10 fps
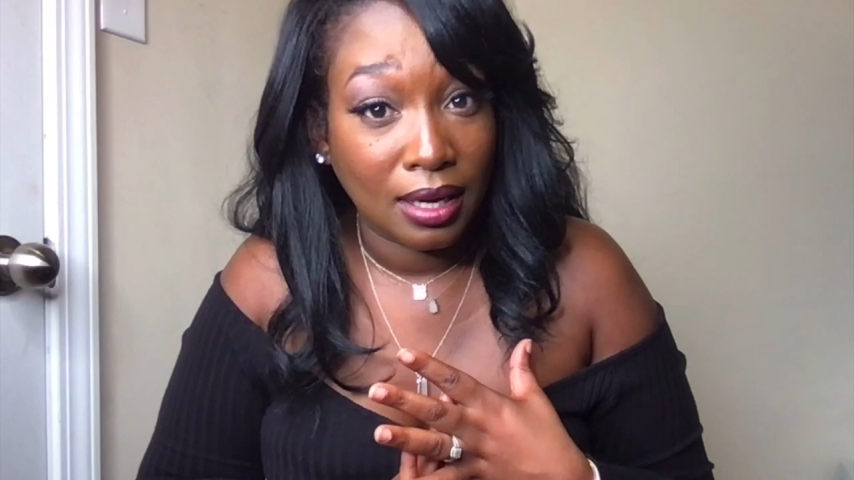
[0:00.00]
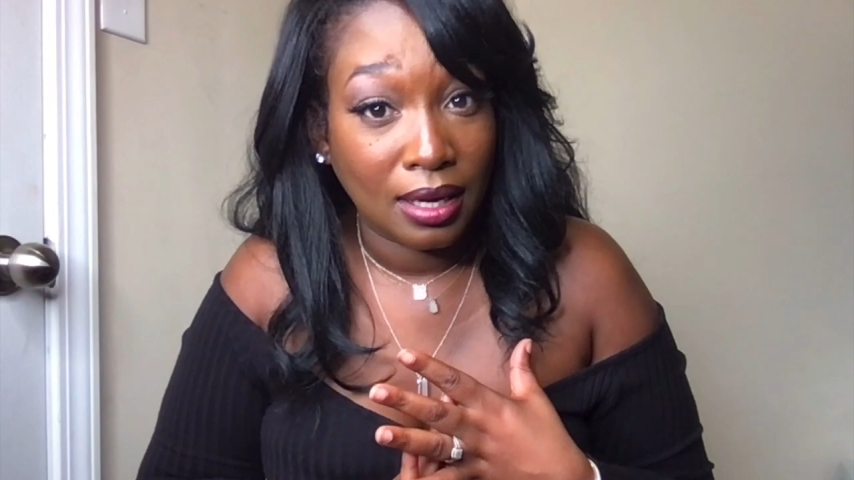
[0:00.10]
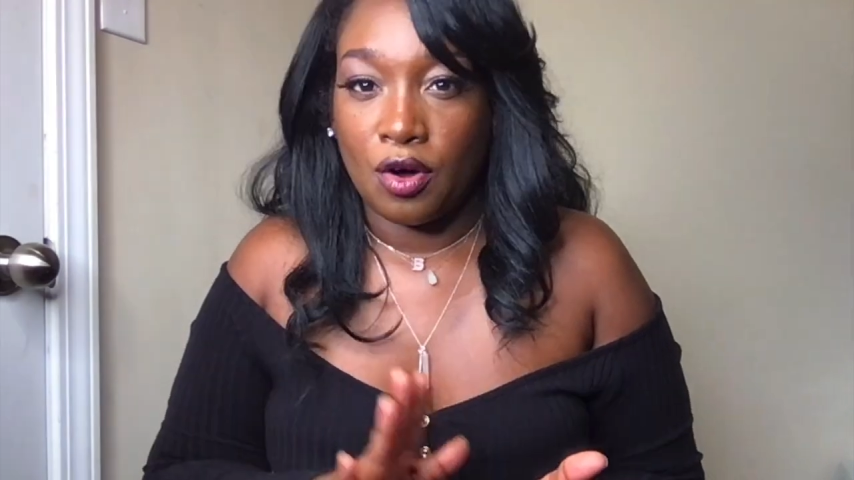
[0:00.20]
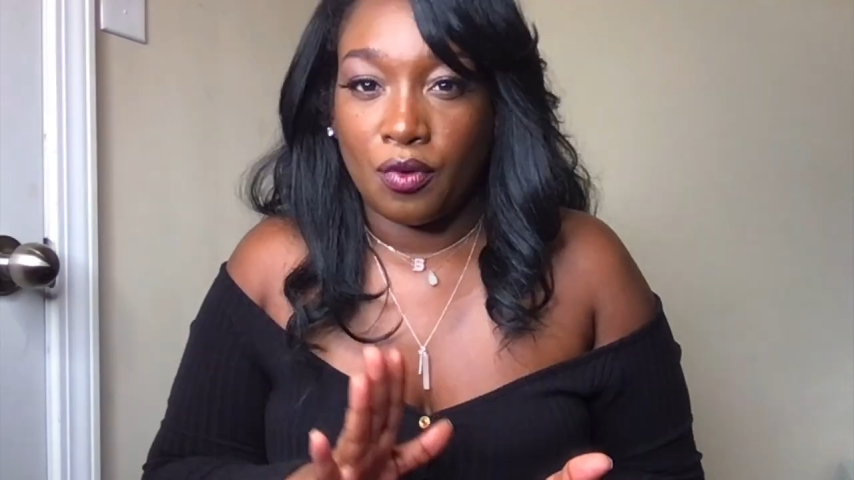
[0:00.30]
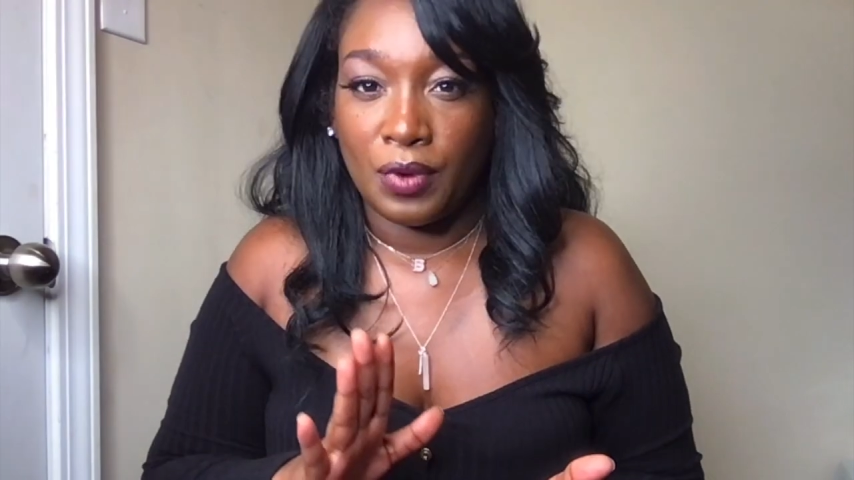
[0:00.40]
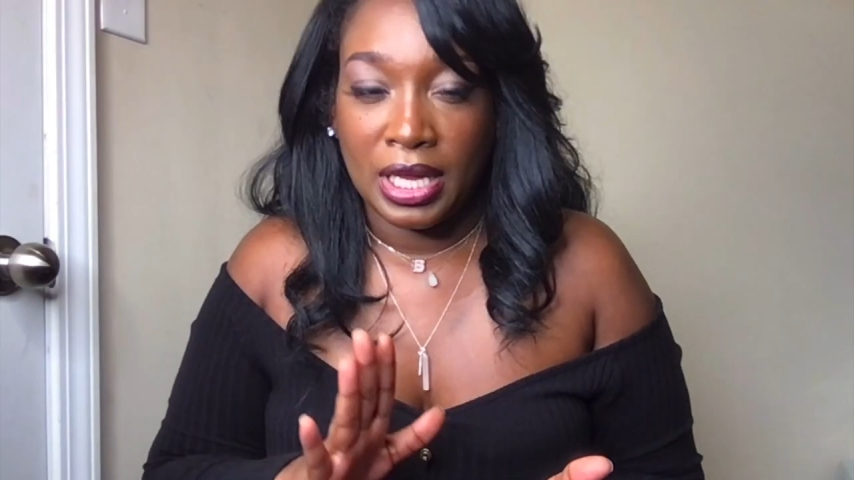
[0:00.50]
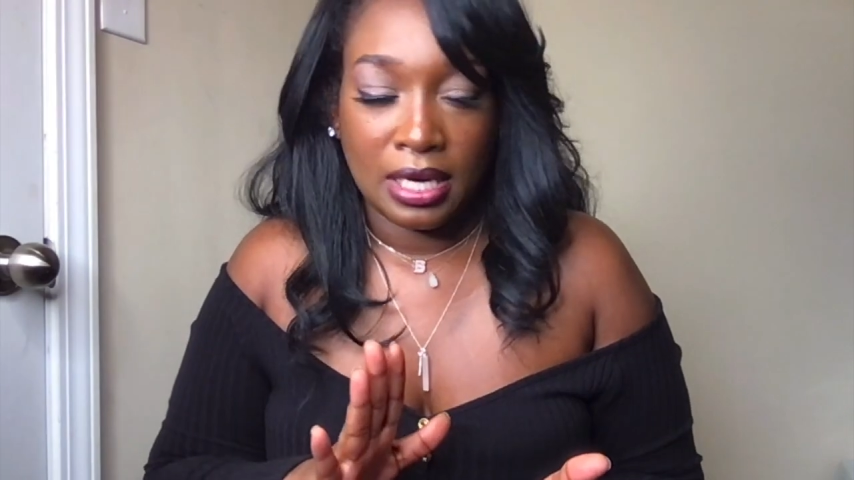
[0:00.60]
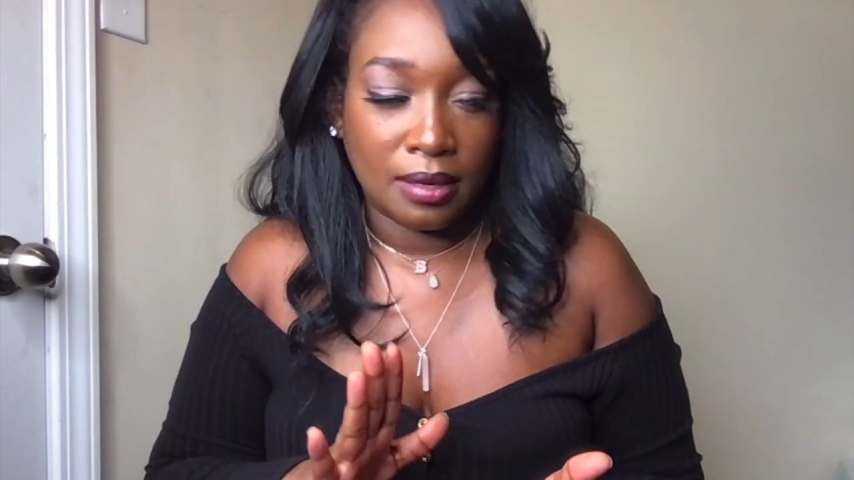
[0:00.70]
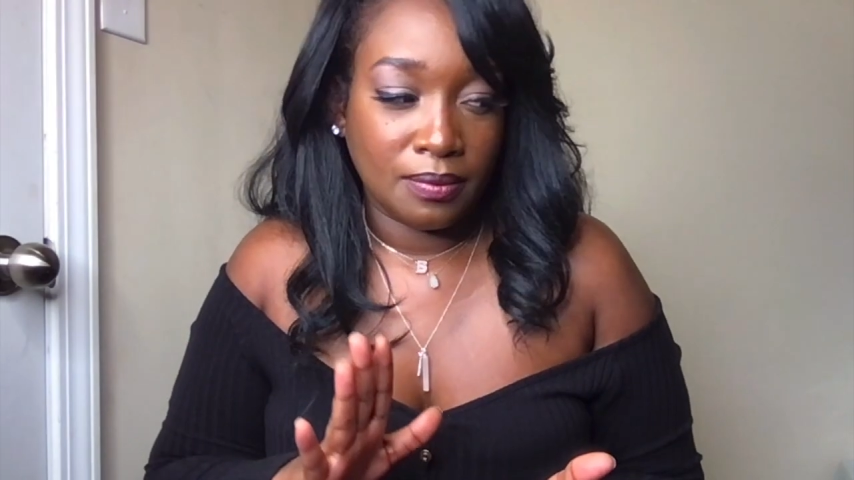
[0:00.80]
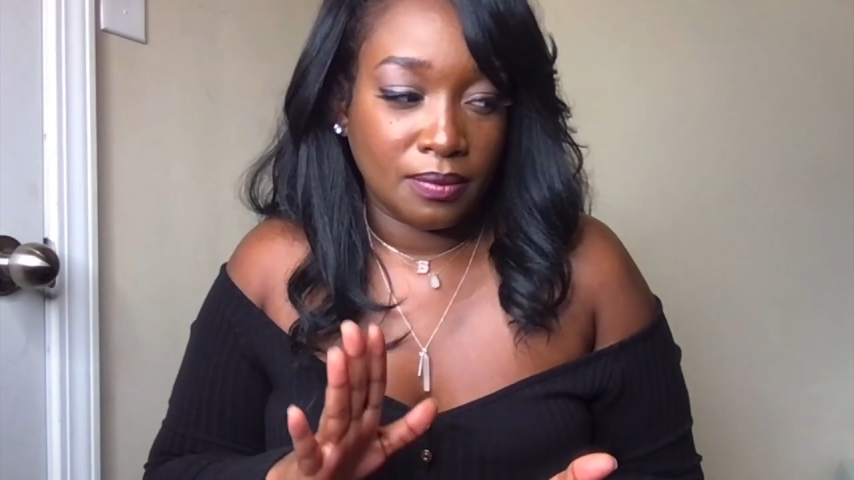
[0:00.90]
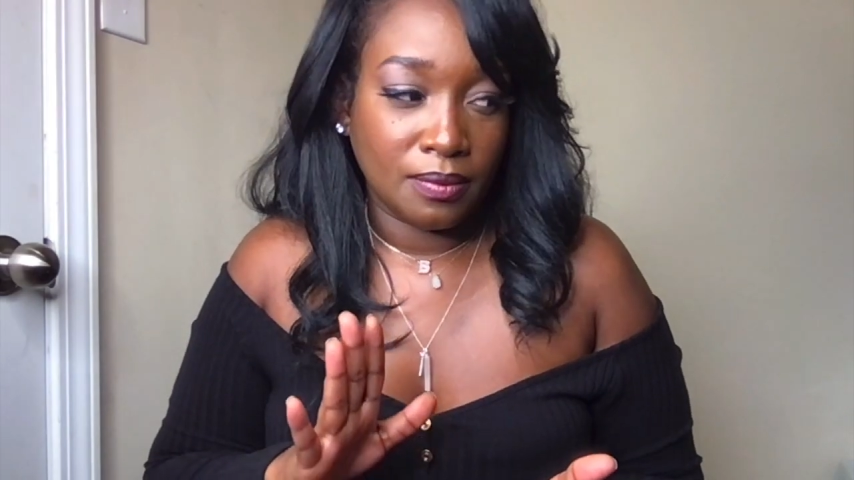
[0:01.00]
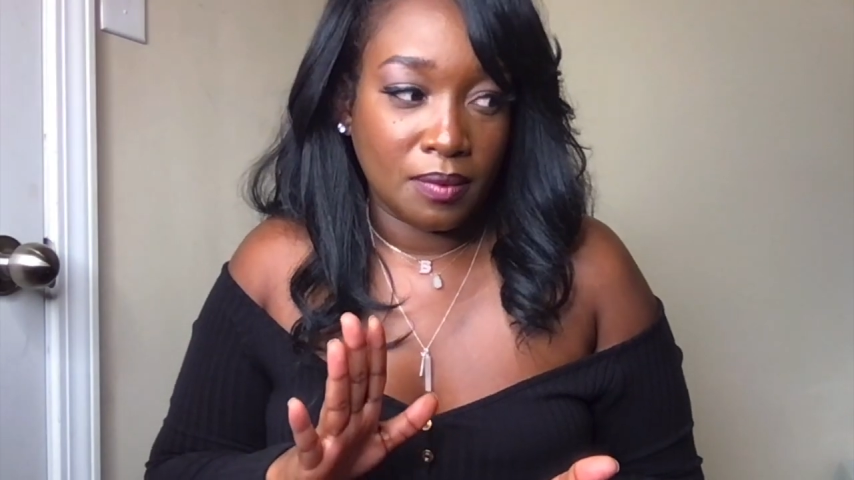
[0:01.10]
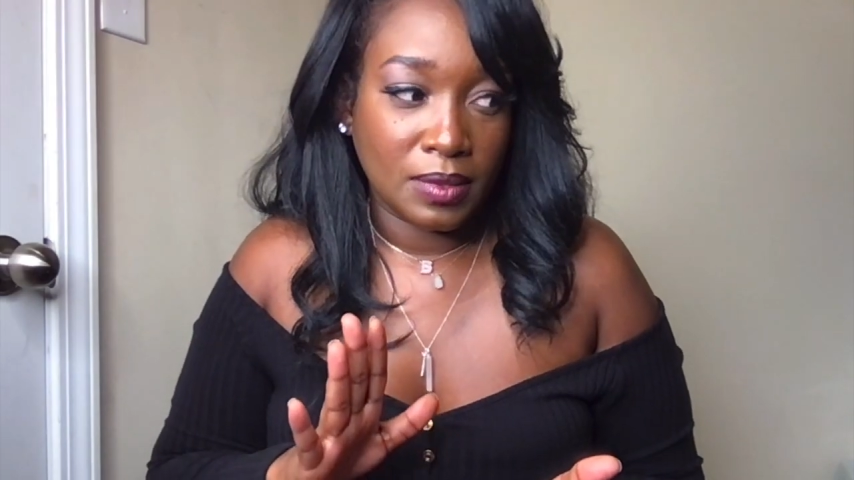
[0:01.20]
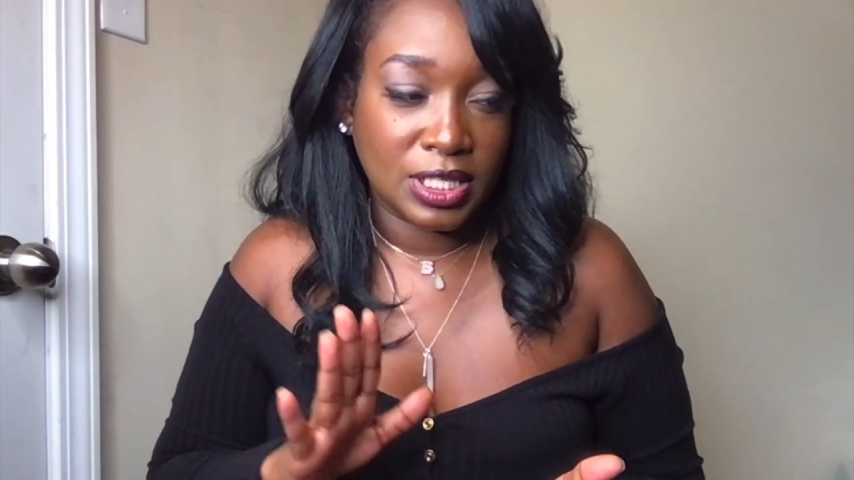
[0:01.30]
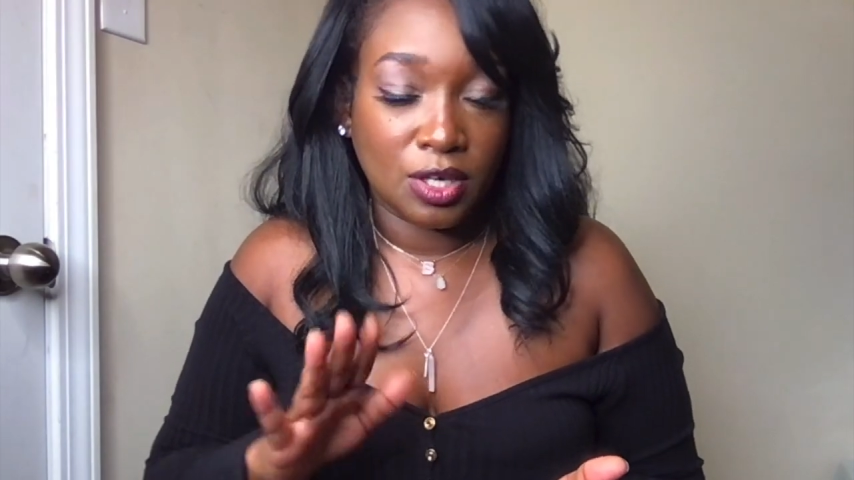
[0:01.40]
we ended up
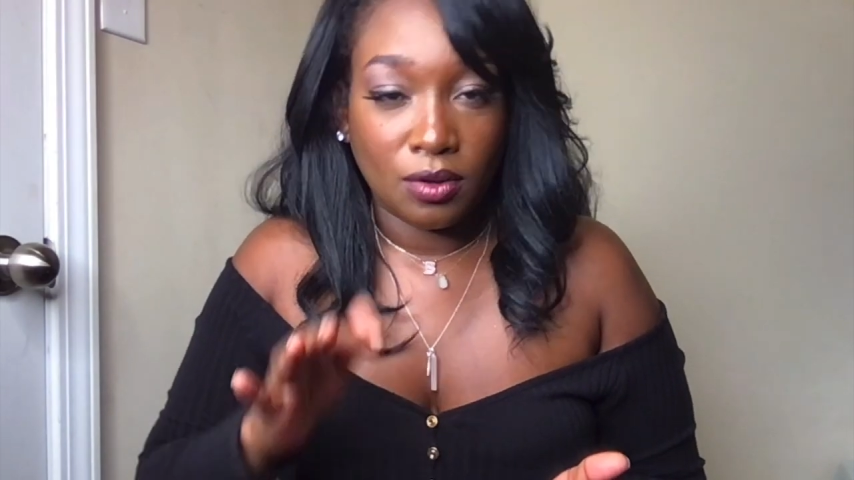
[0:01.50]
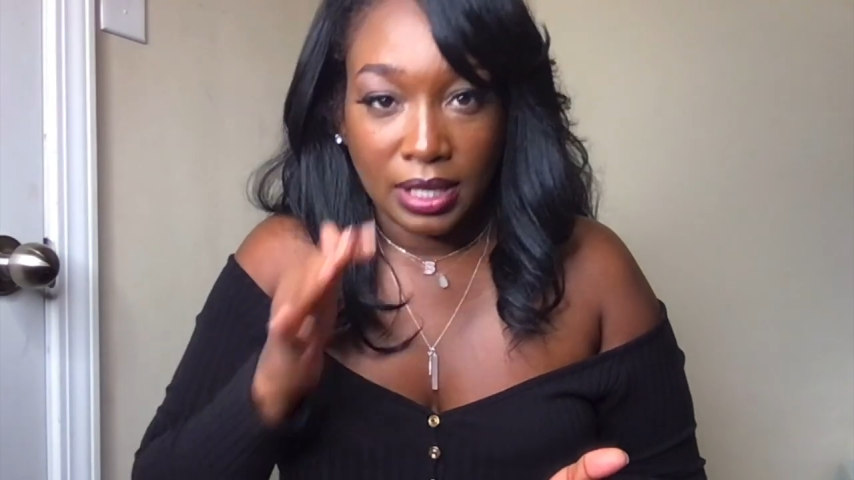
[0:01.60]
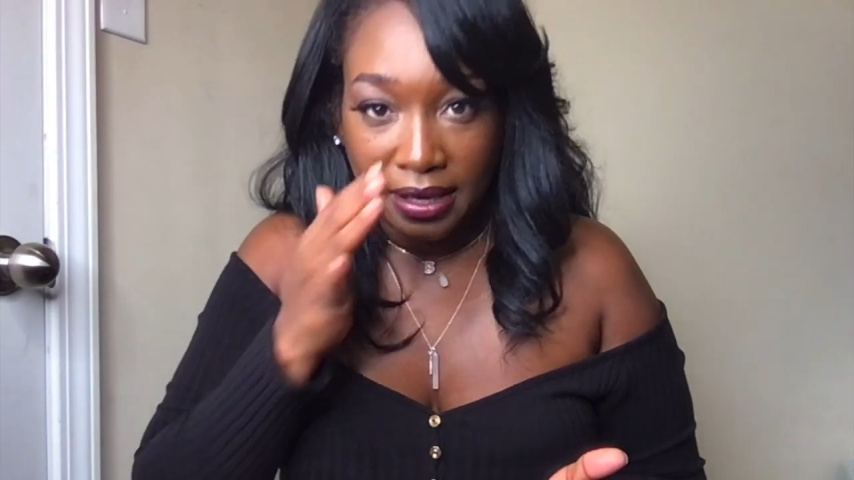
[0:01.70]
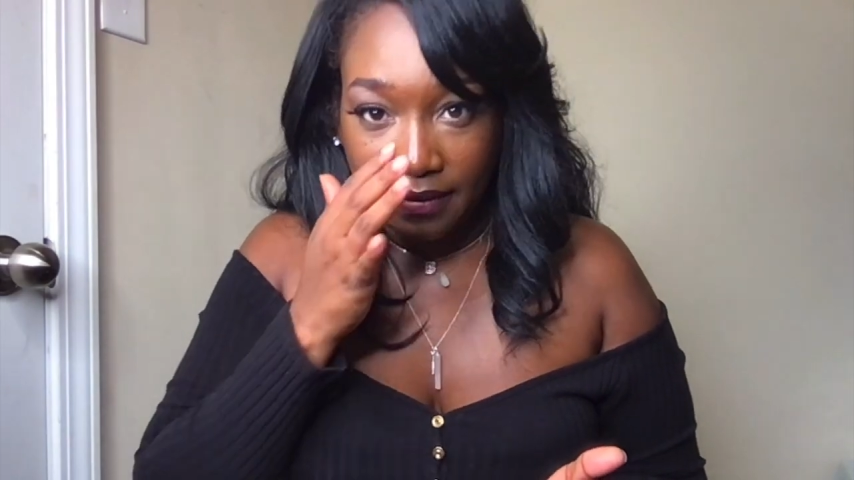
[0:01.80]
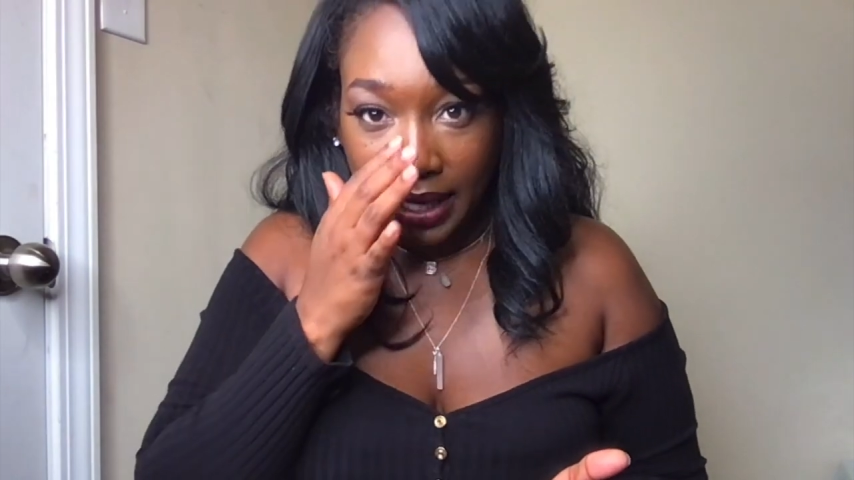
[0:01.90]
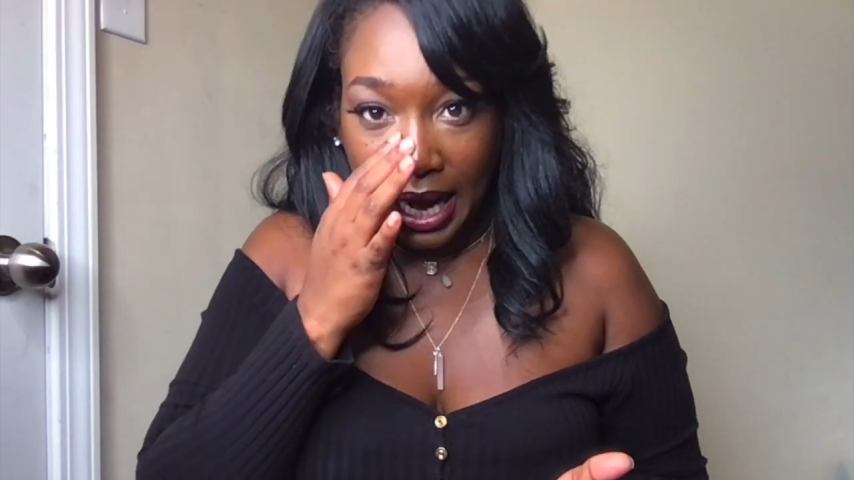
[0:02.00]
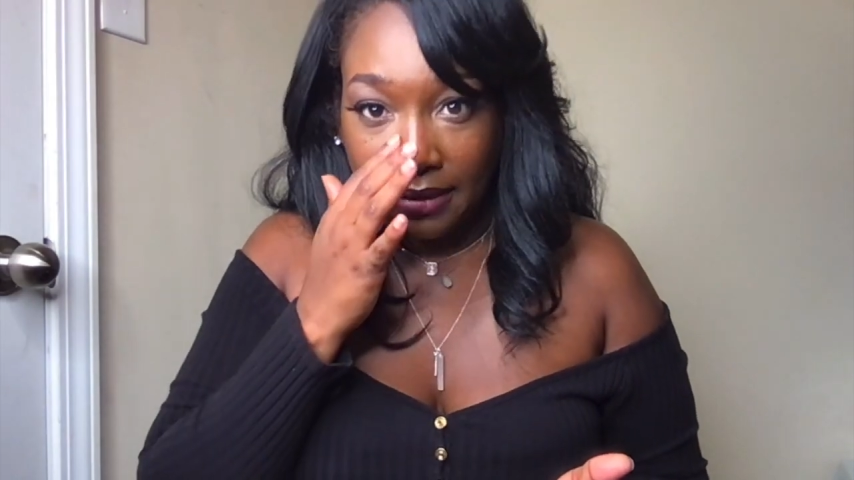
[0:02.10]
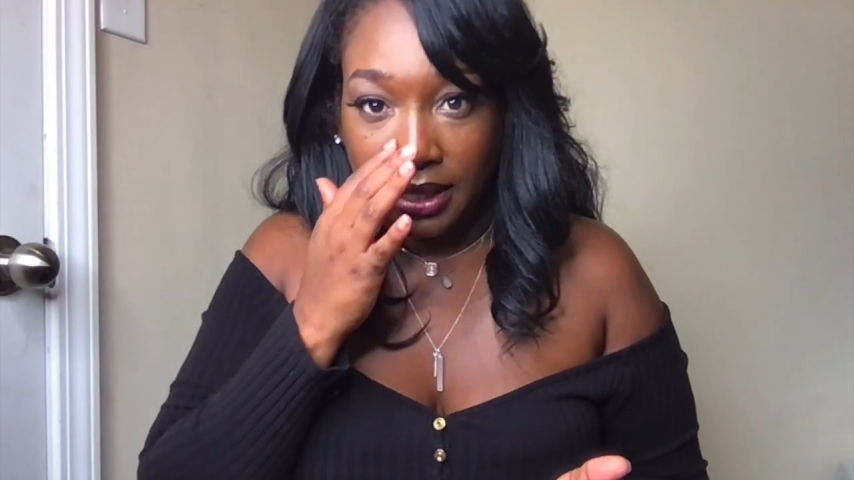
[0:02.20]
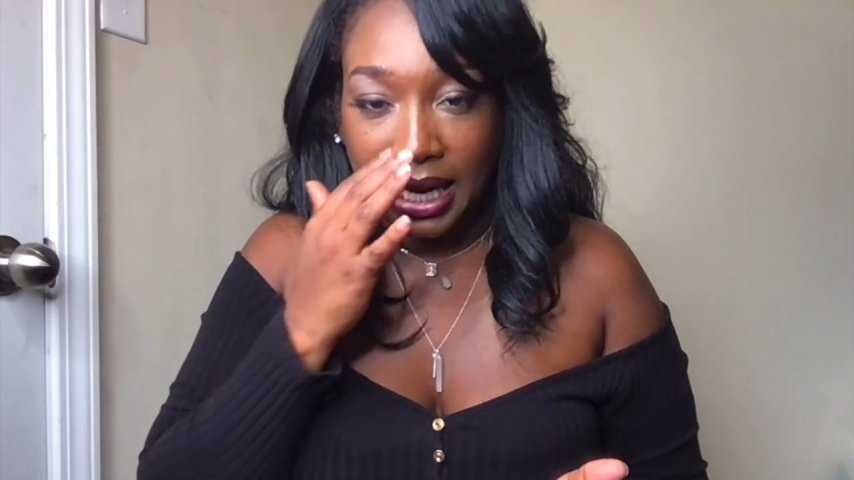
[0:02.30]
still leaving after they